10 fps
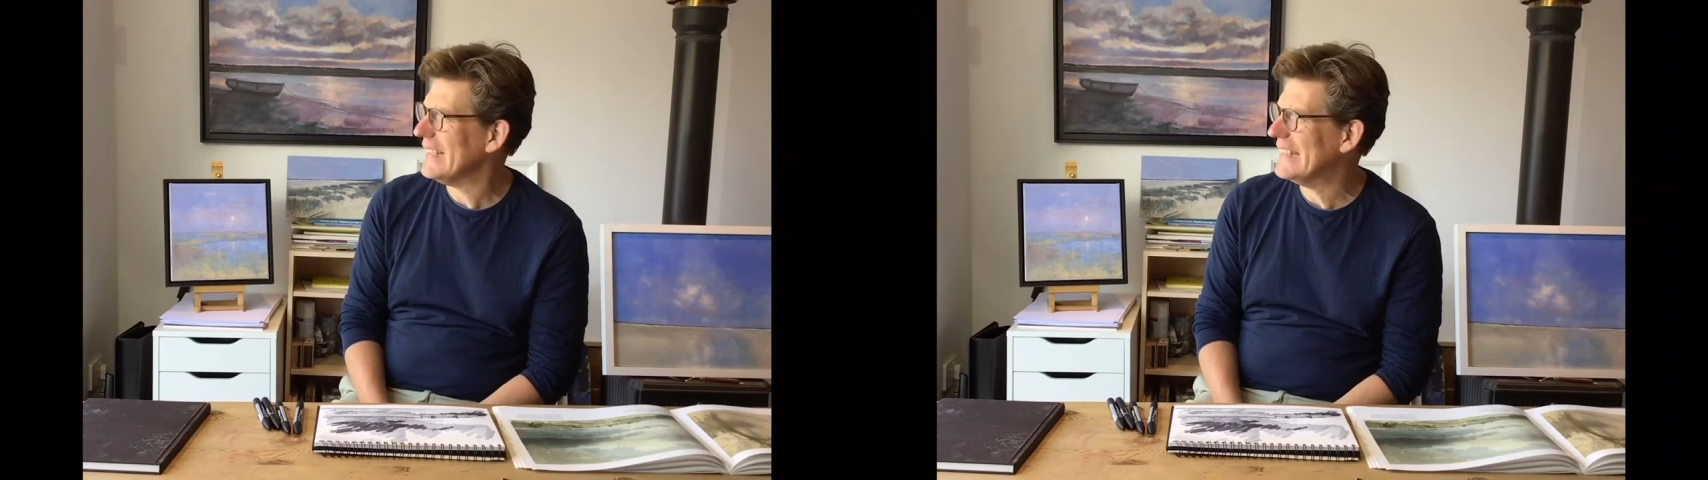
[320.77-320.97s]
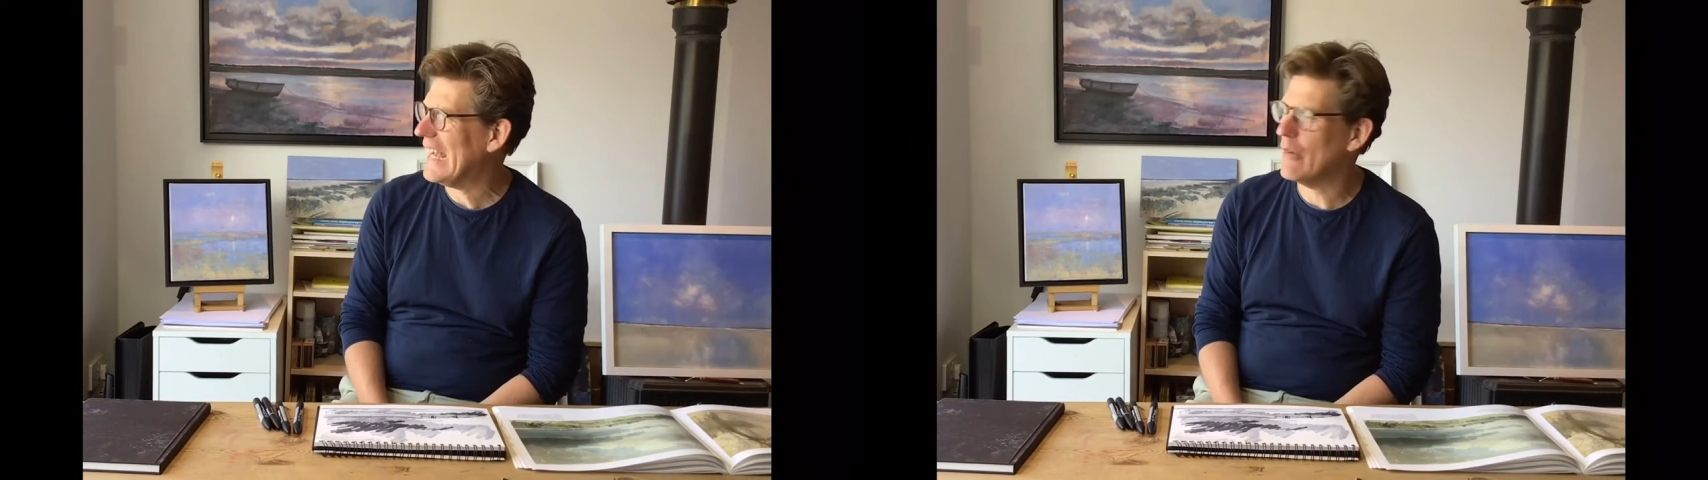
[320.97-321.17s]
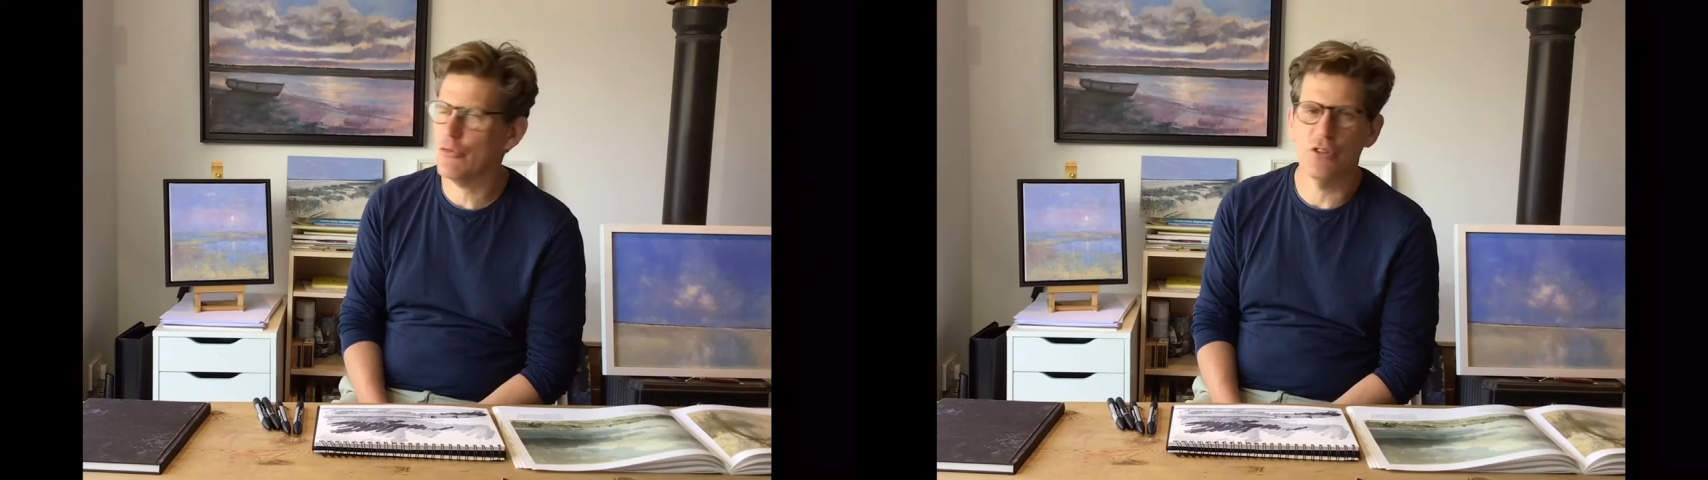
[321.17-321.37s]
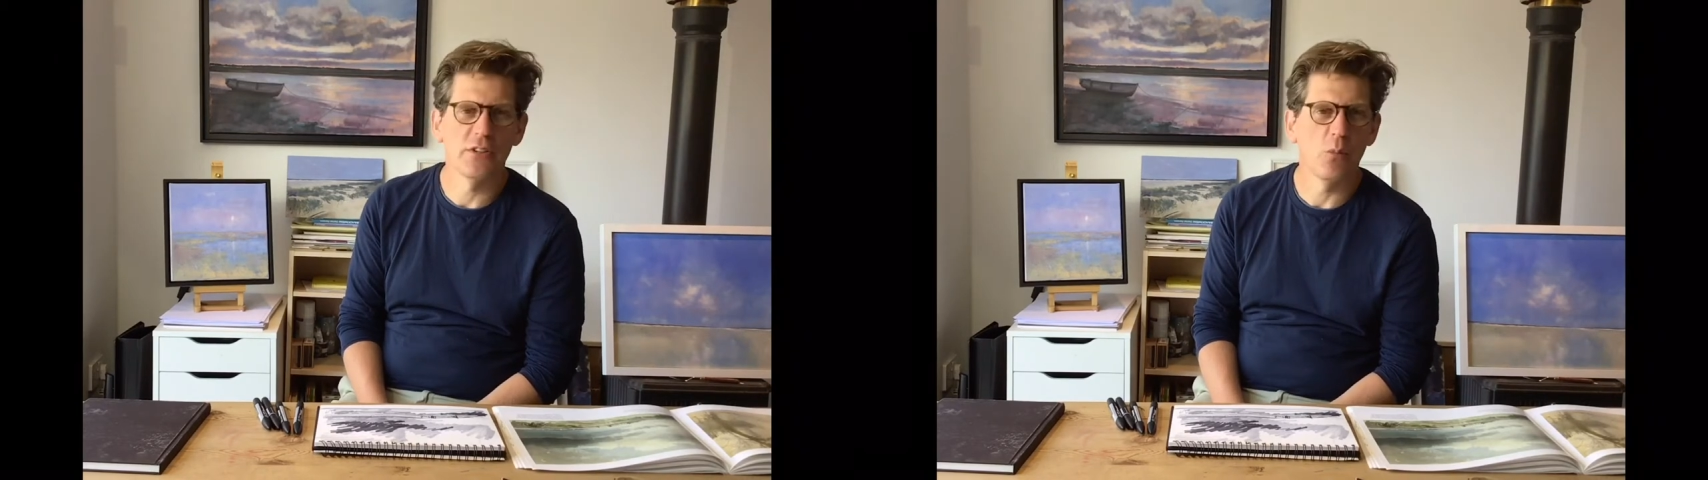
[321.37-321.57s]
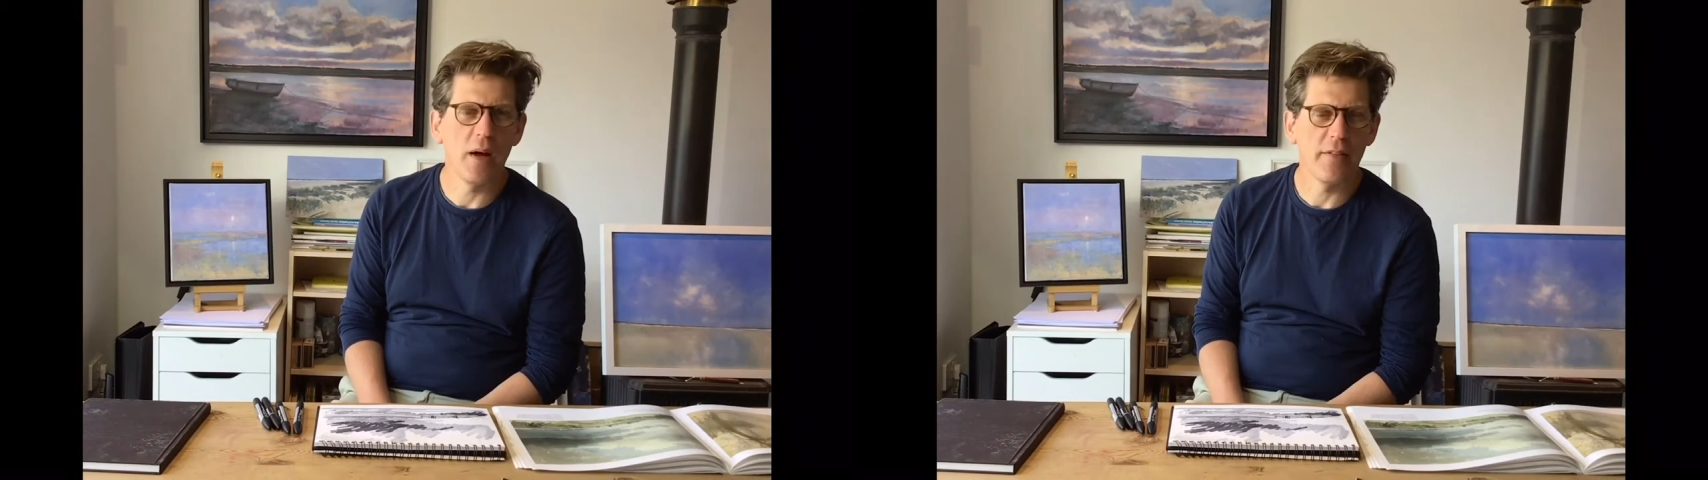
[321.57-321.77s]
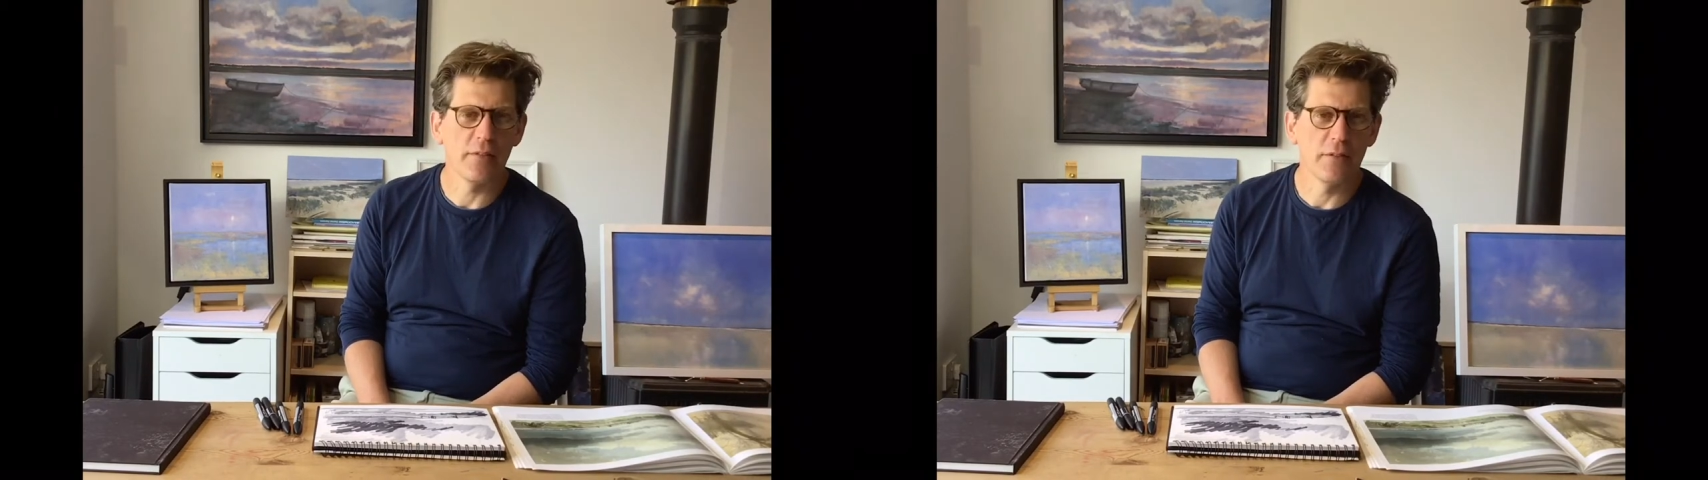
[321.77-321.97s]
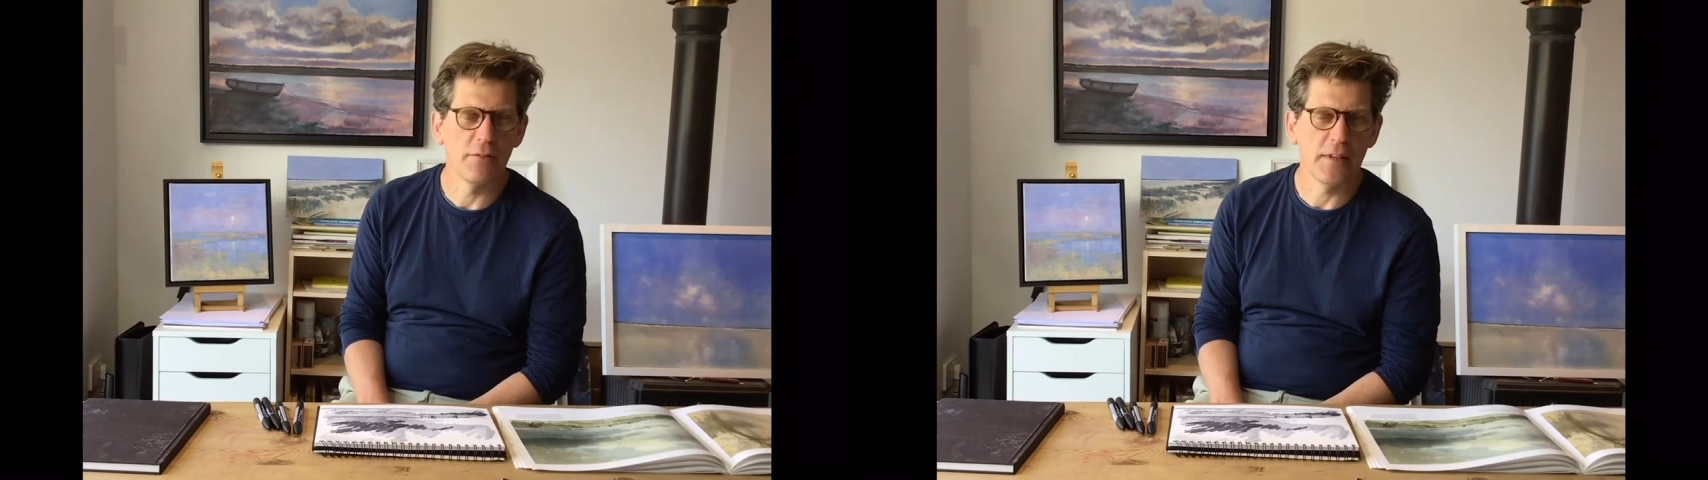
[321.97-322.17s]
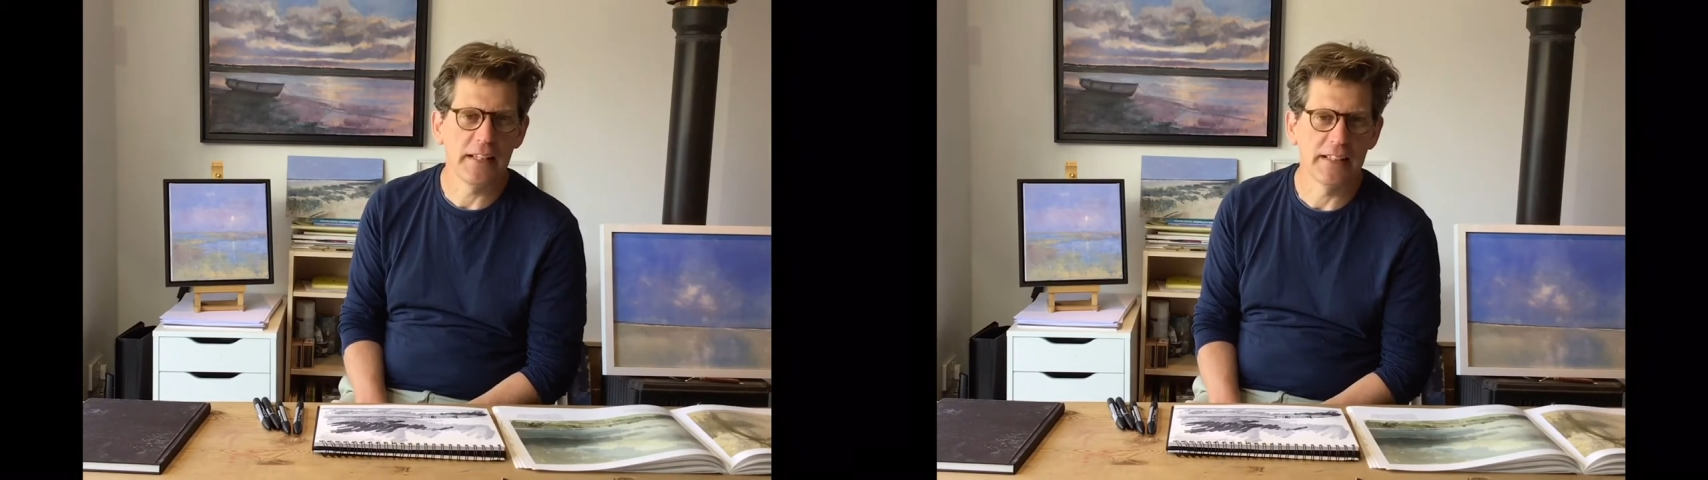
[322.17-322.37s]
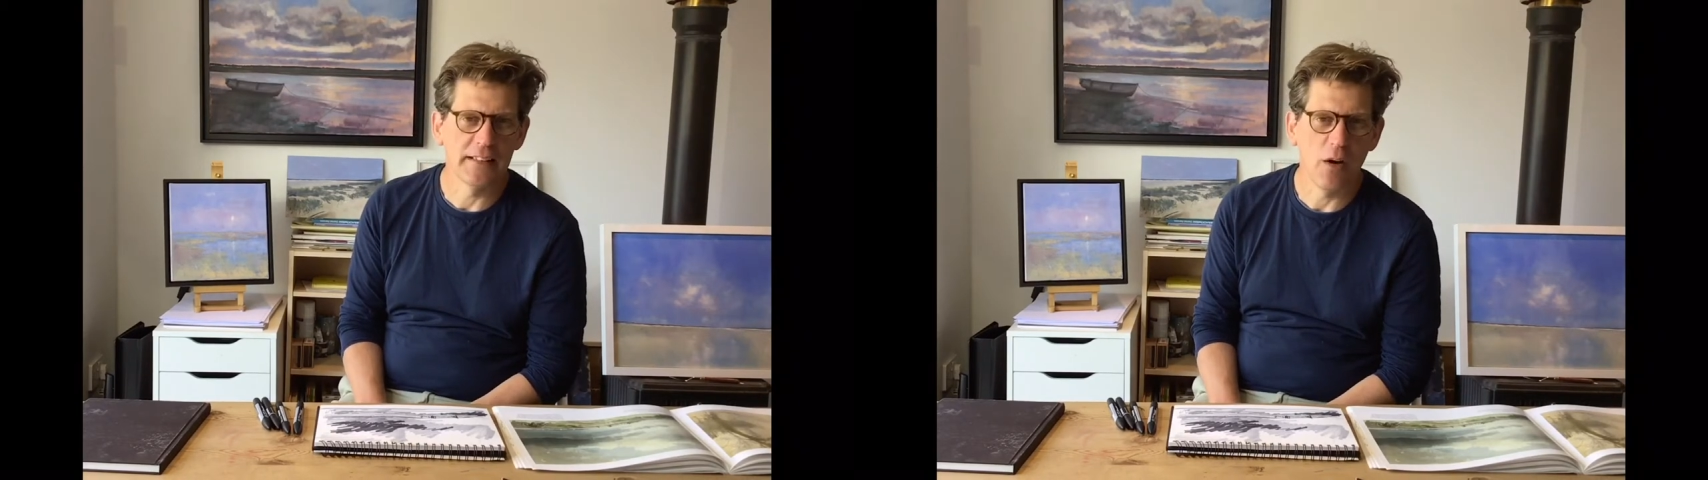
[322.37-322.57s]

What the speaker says: capturing the weather and the feeling